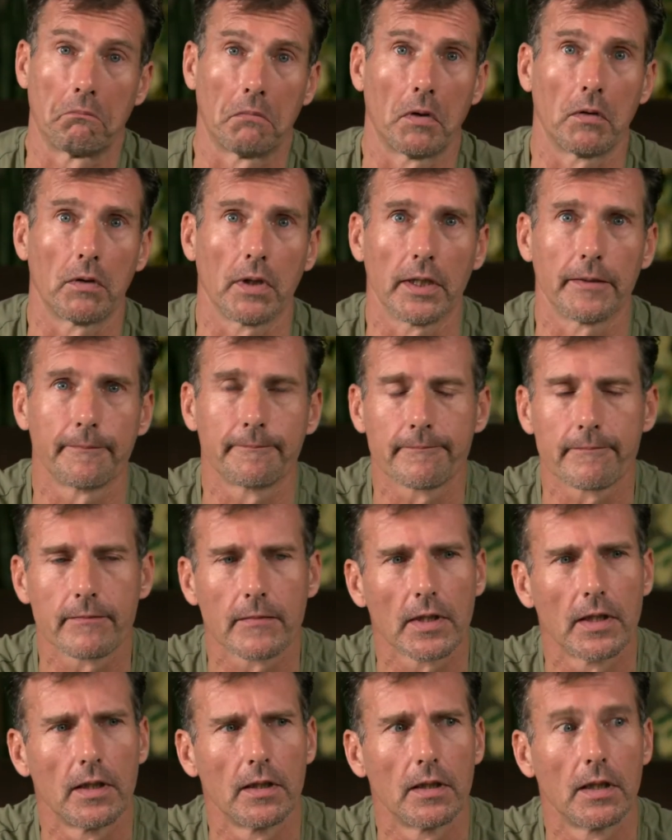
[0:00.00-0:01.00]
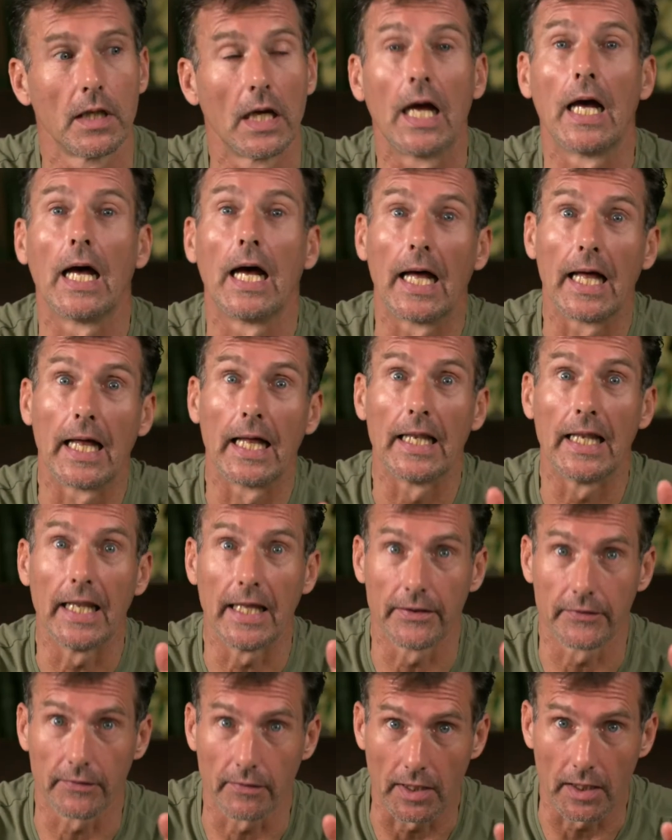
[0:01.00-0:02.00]
Okay.
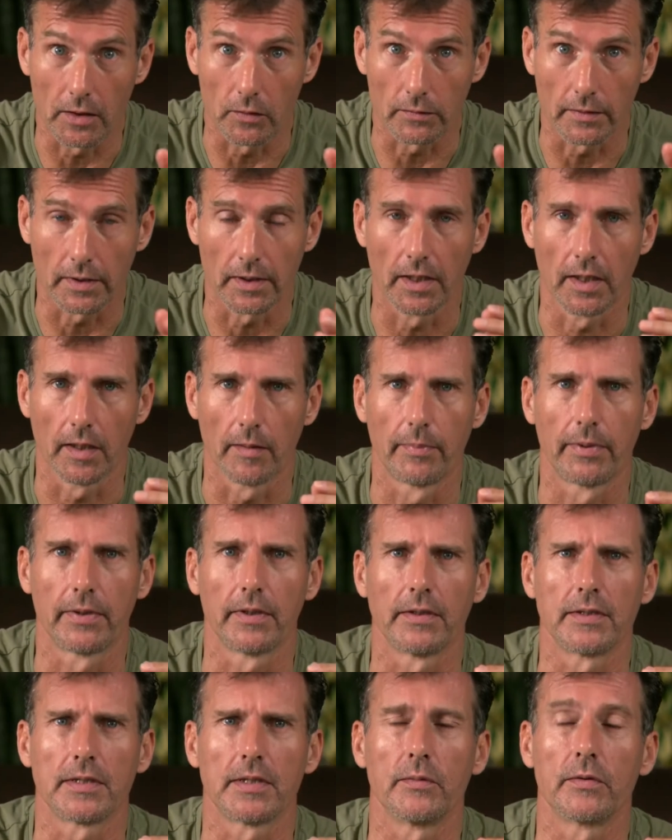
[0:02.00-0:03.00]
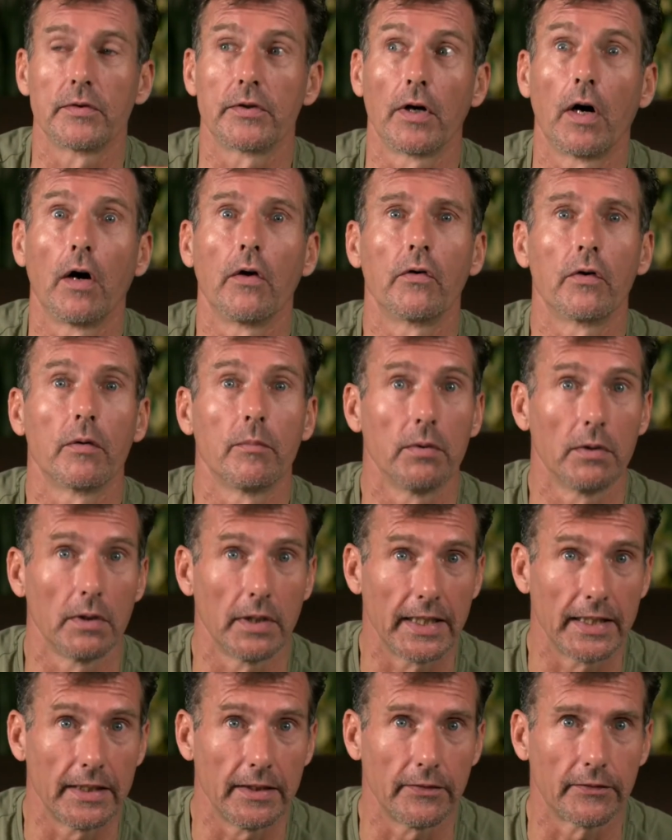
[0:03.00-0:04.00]
Later, I looked it up, and she was the Honourable
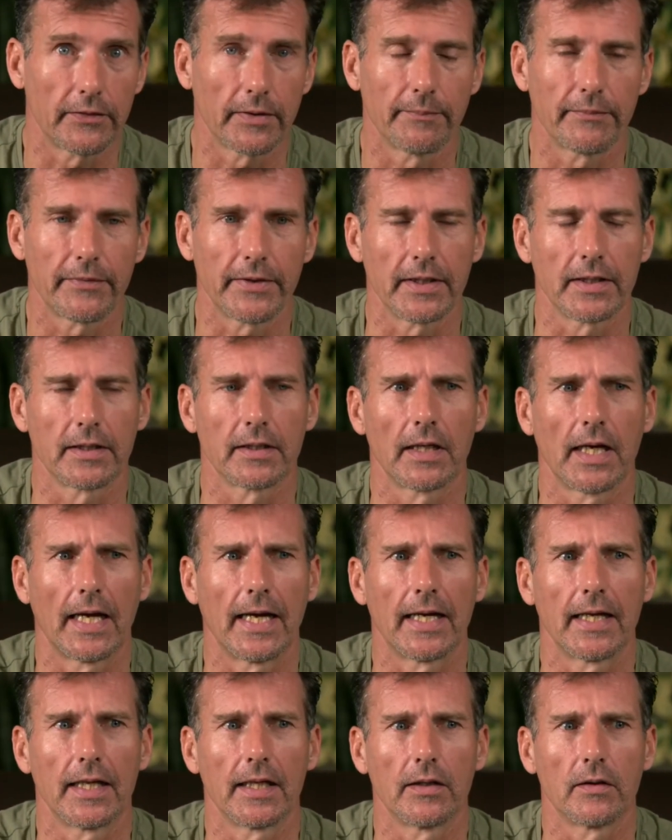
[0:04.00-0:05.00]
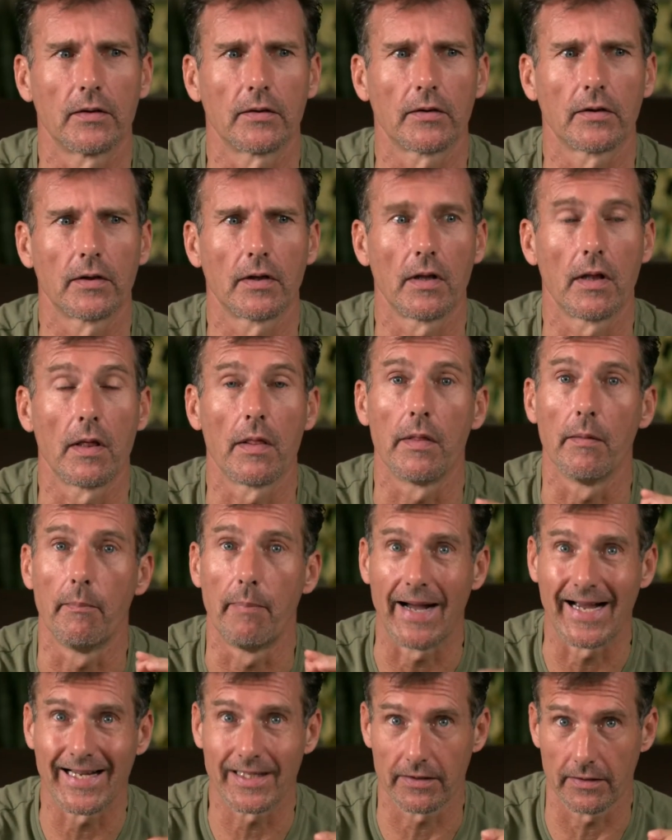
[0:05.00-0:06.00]
Lady something, and the
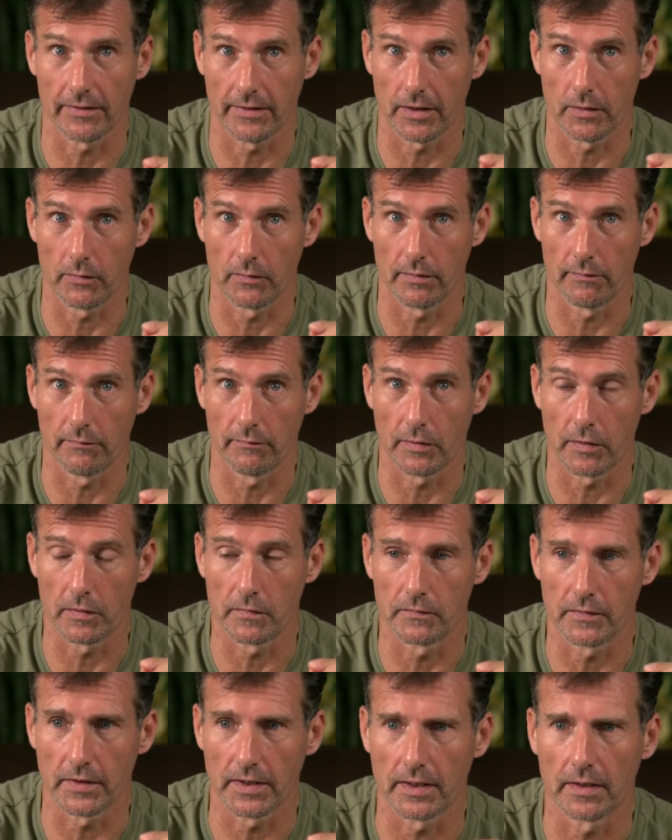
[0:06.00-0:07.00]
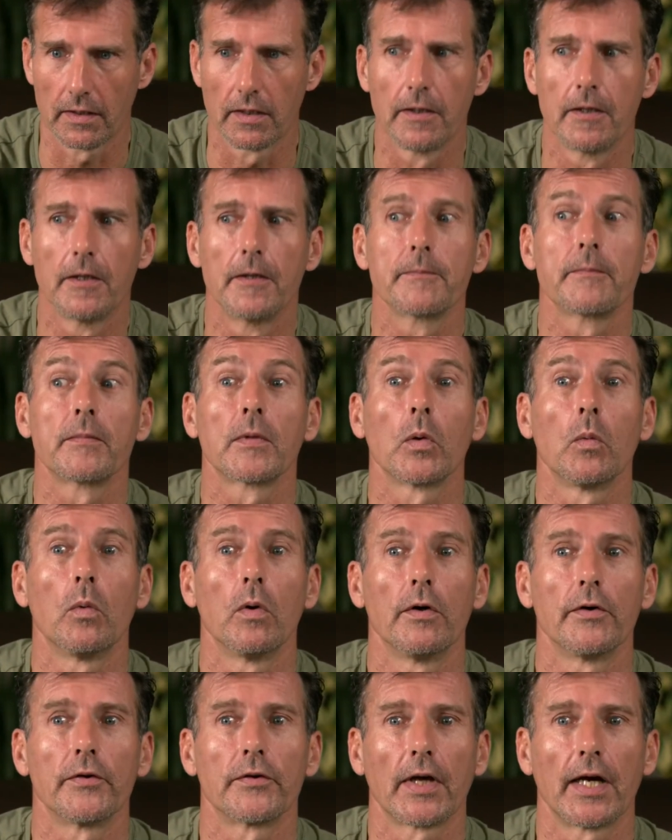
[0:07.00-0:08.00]
bank that they were involved in
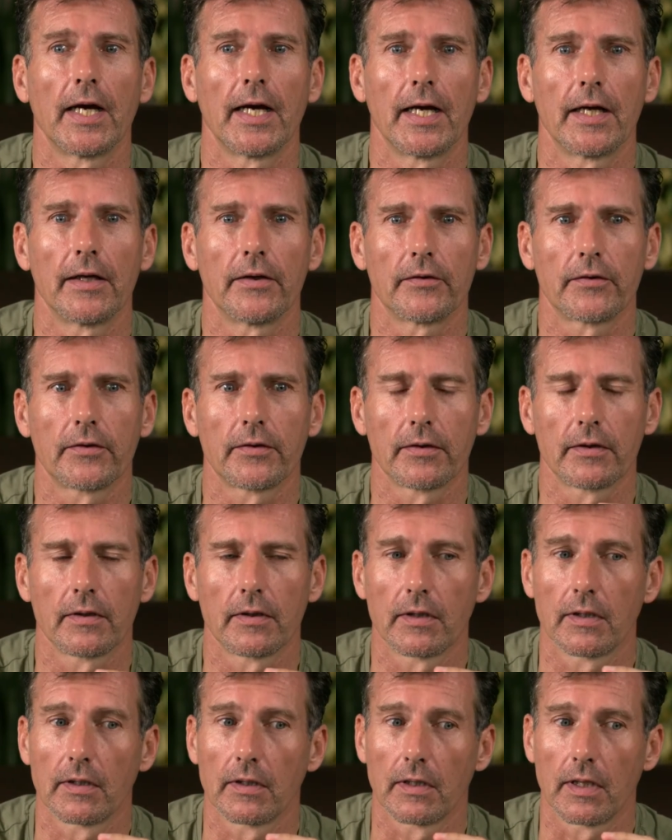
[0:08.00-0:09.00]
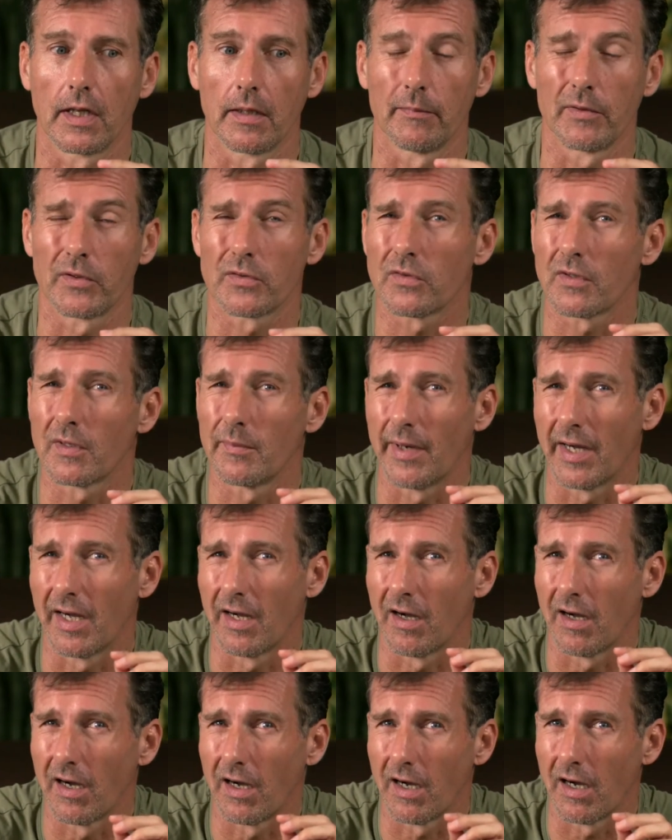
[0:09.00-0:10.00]
was as, I'm not sure
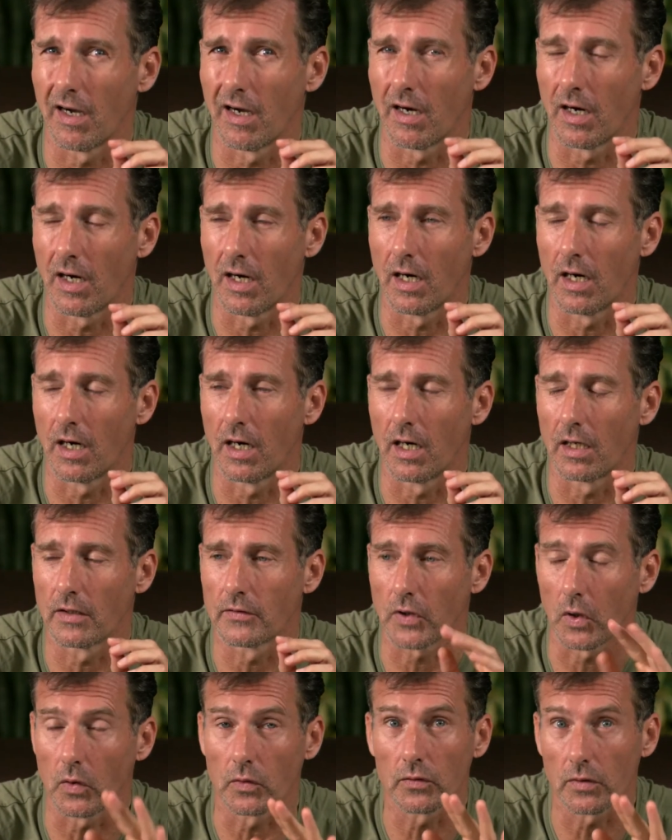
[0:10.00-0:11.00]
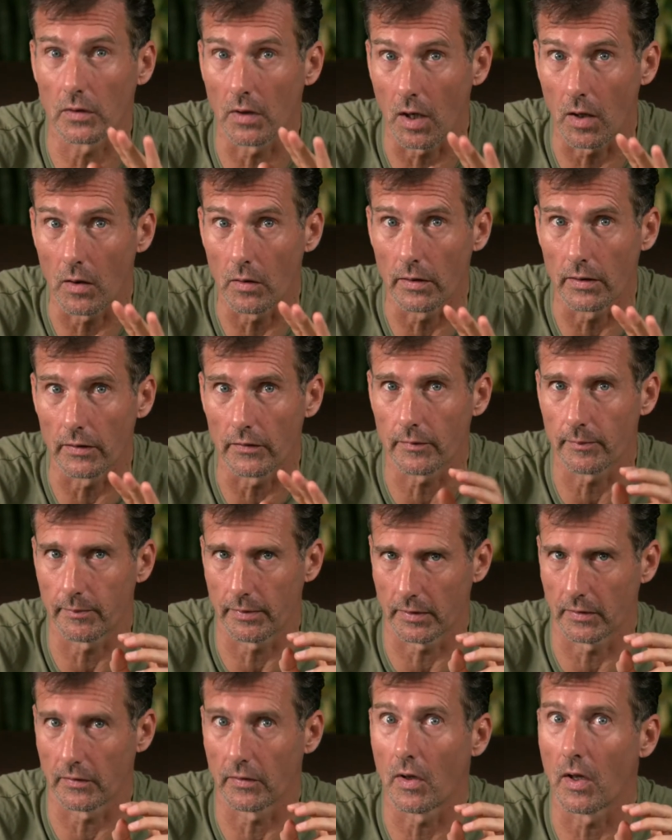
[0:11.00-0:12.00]
about total owners,
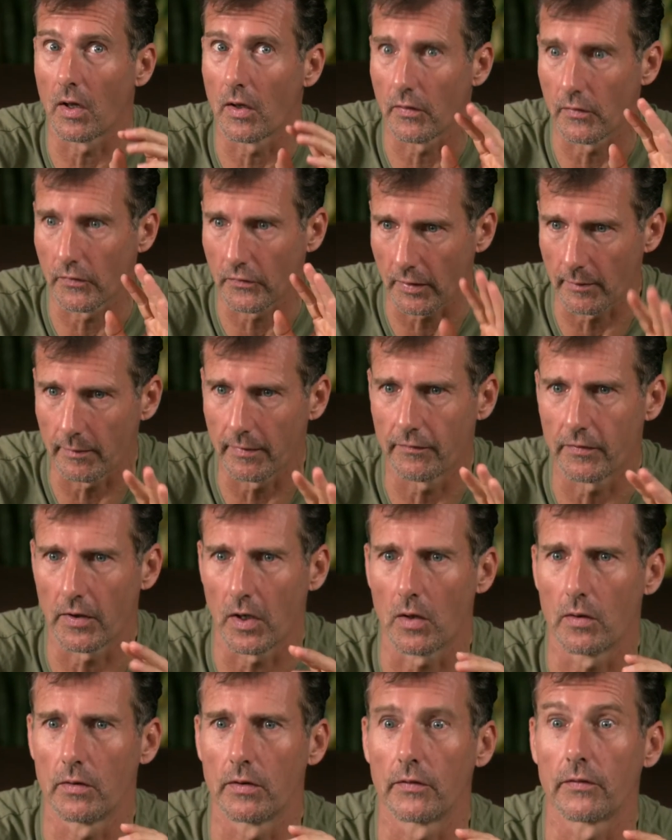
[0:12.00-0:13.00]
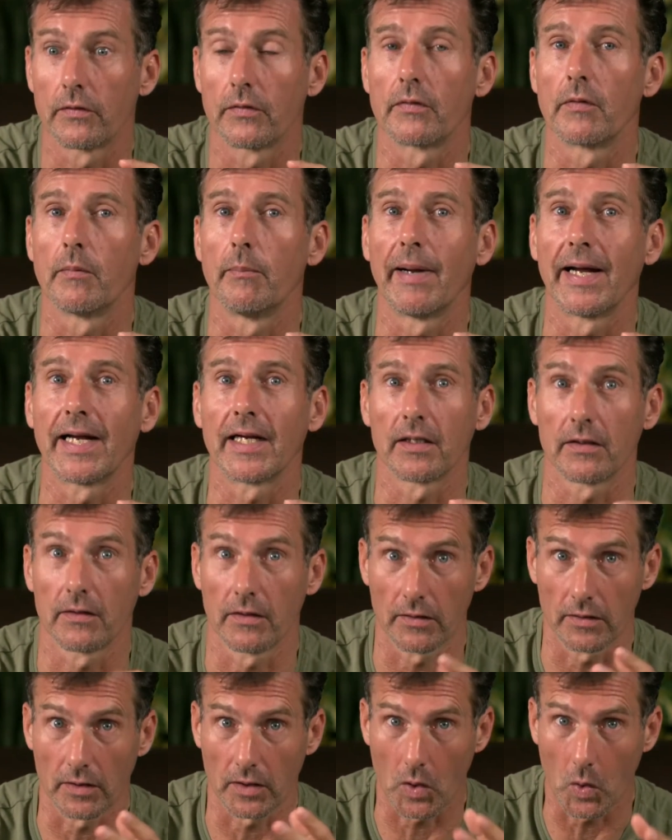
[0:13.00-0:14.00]
but some of the owners of the bank
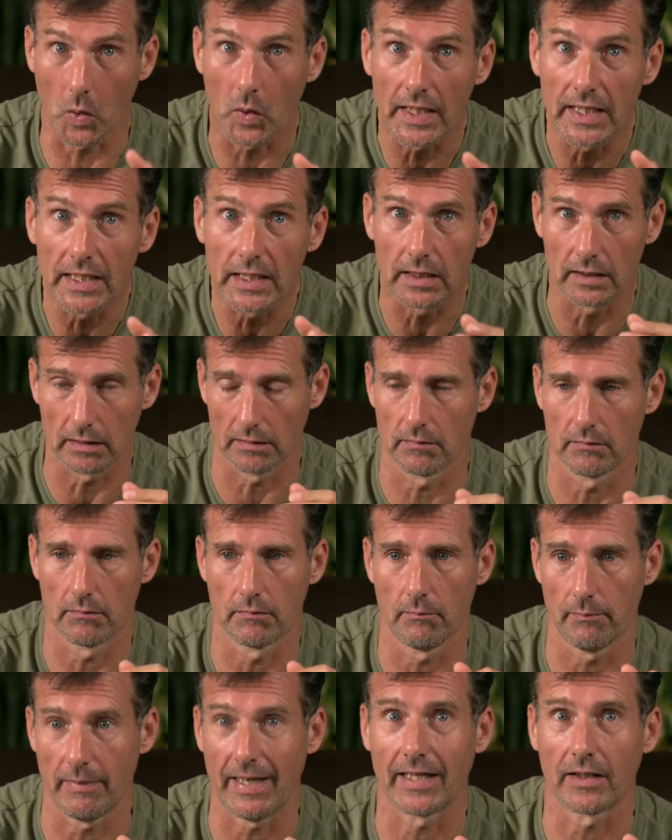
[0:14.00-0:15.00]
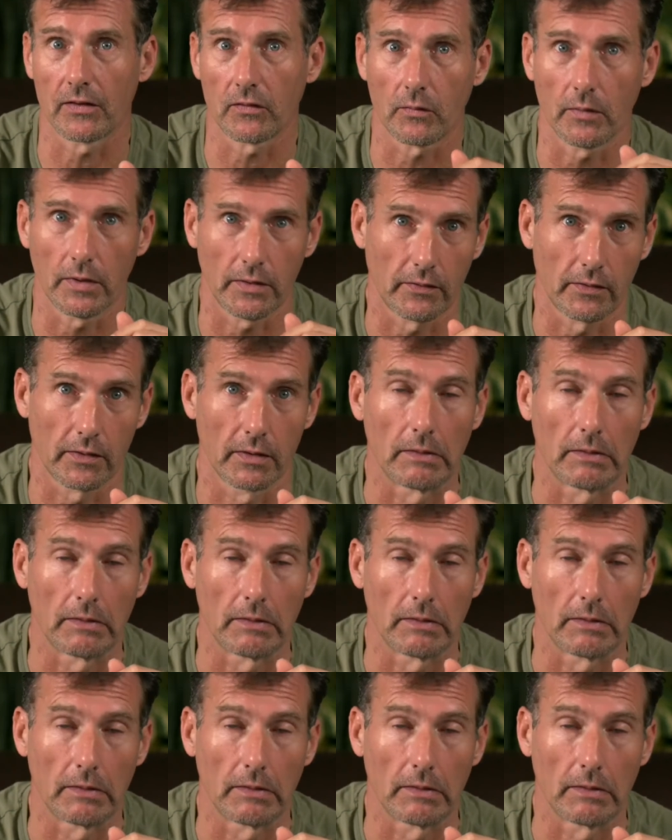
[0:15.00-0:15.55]
that the Queen banks with.